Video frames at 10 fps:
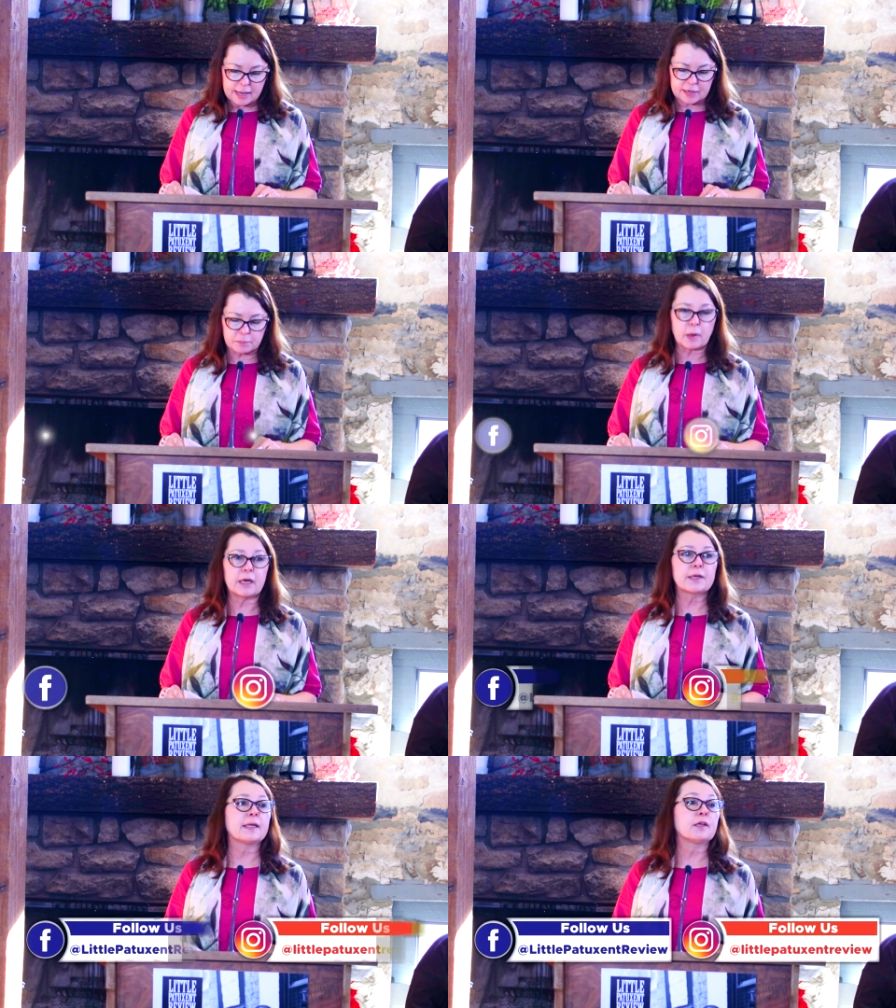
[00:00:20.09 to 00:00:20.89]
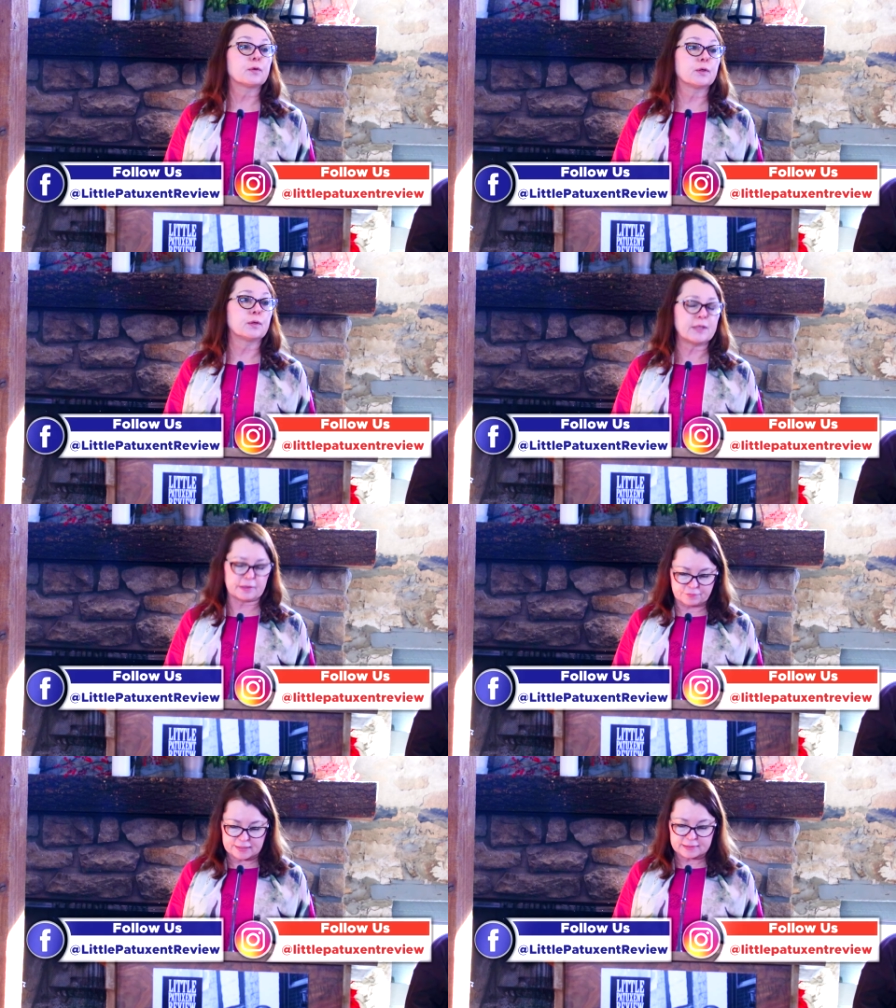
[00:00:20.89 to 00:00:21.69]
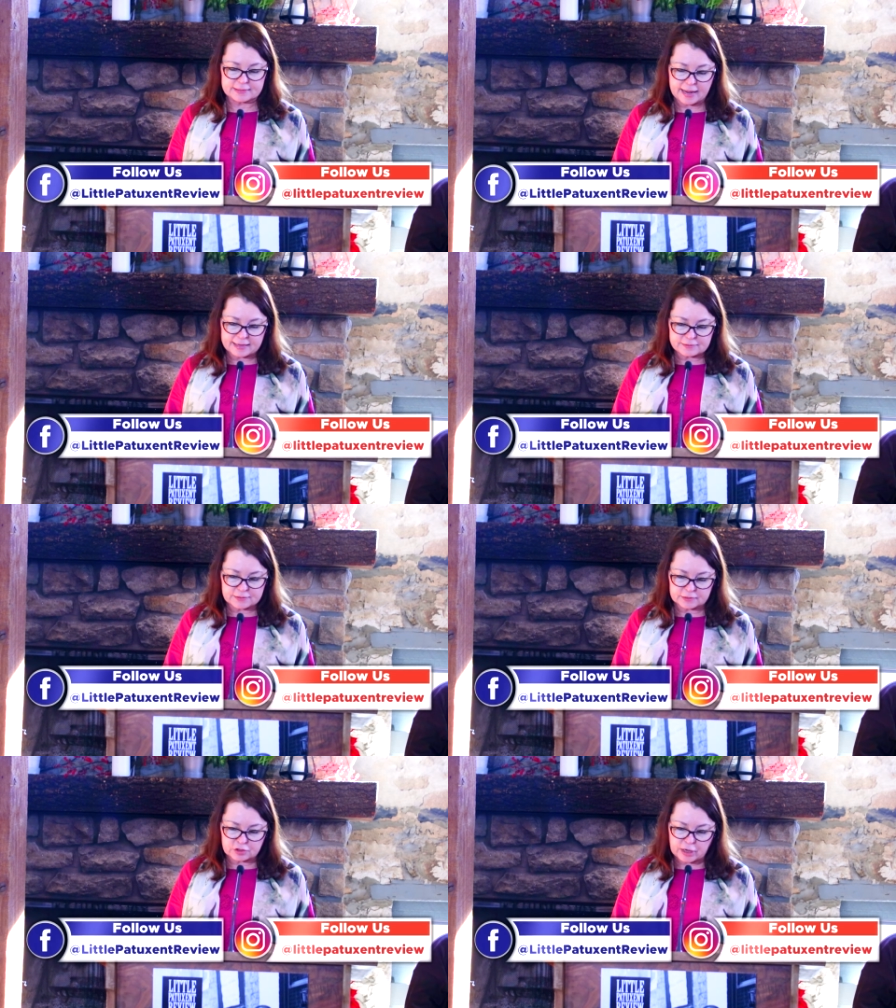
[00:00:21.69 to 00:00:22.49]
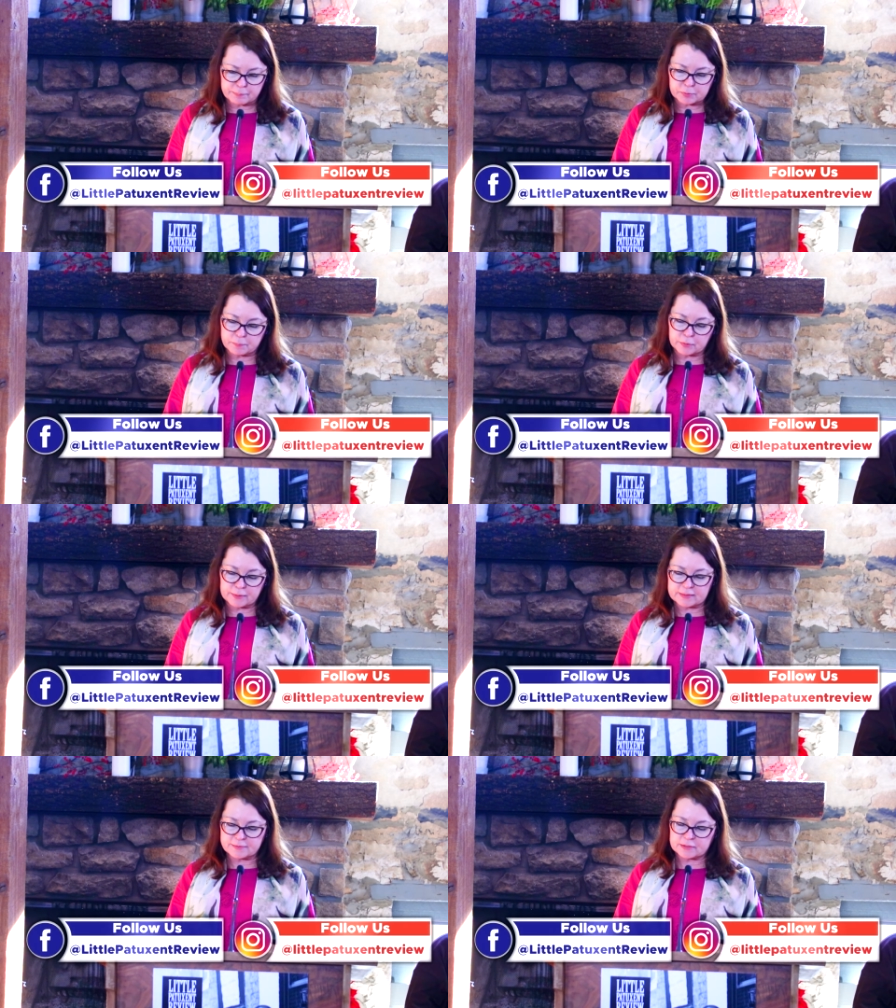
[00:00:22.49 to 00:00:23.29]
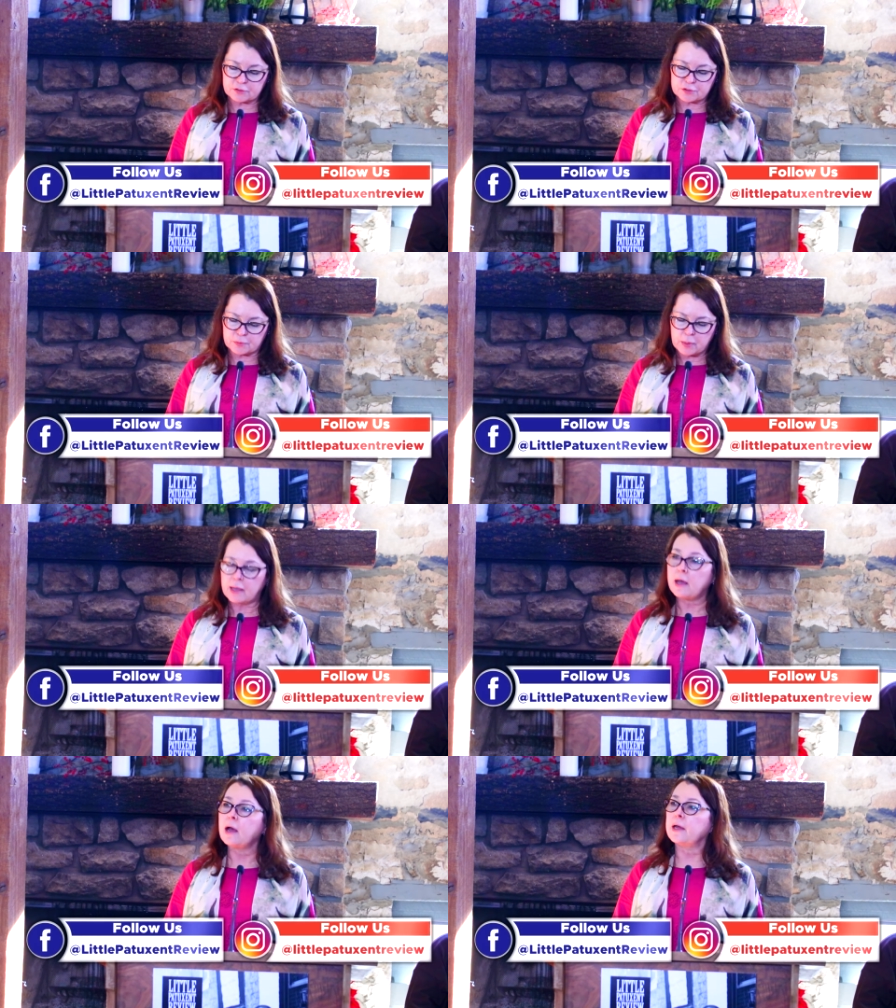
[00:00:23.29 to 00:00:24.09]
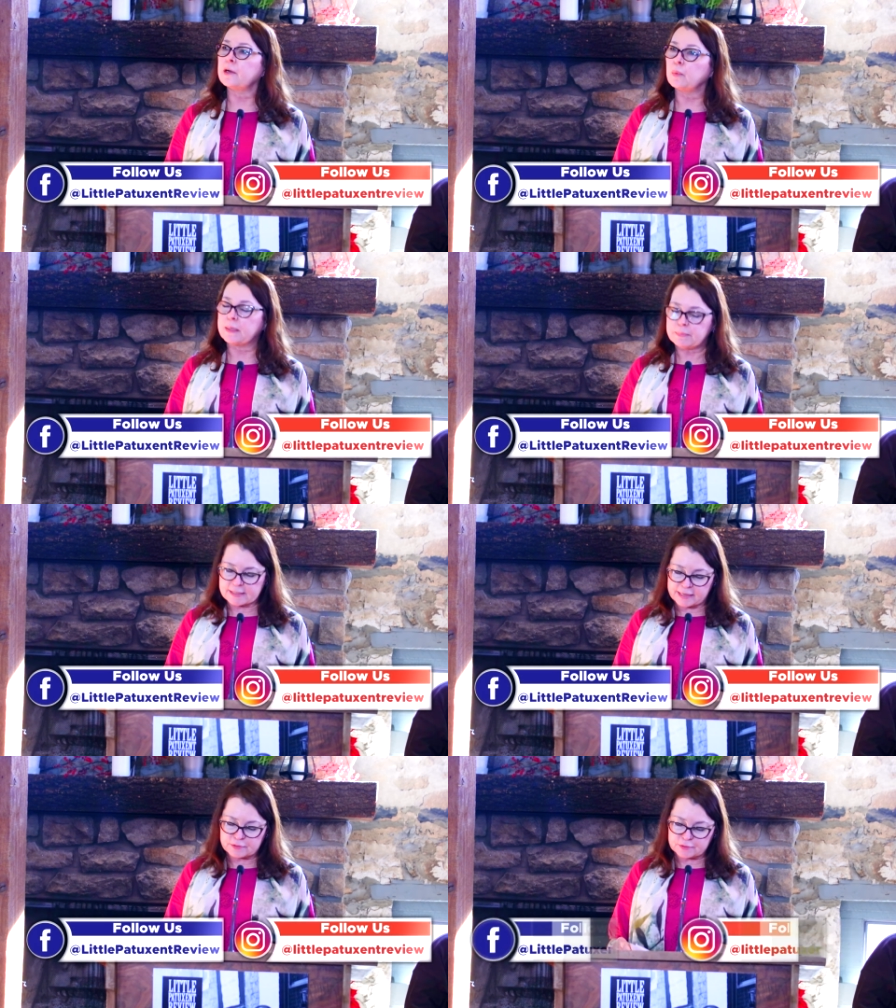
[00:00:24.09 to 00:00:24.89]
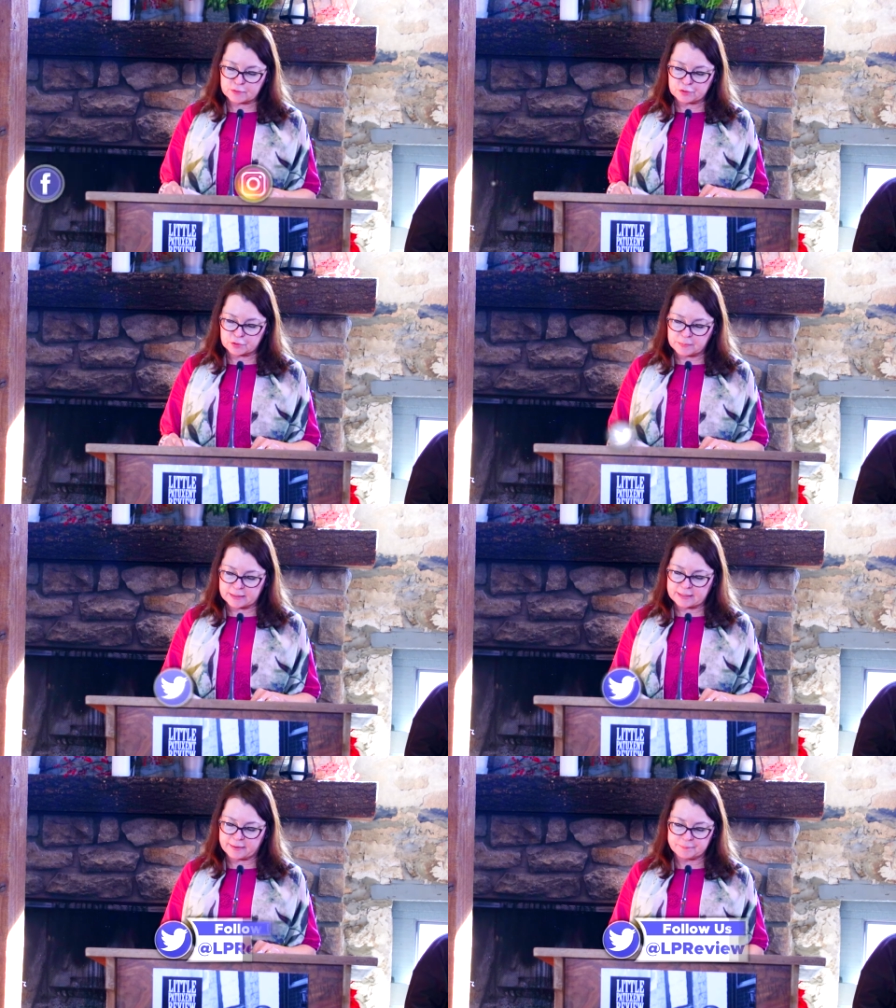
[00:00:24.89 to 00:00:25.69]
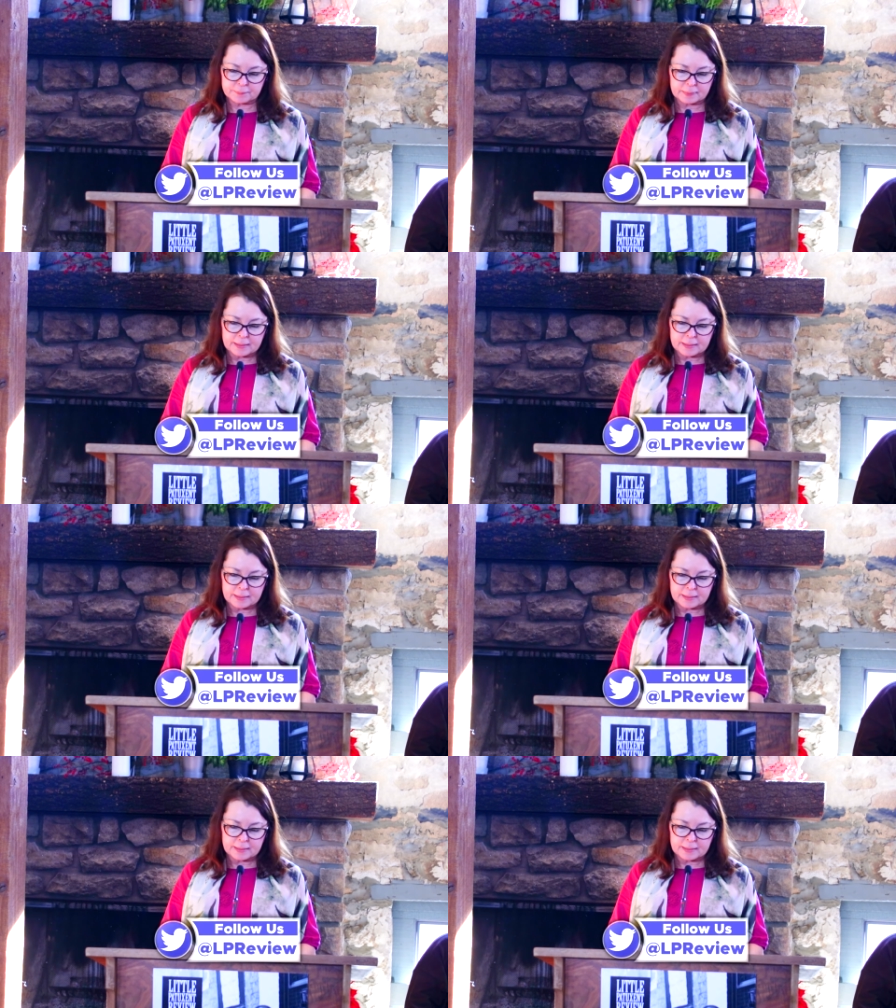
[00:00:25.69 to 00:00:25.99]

and our marketing crew did a fantastic job promoting this issue on our website and social media.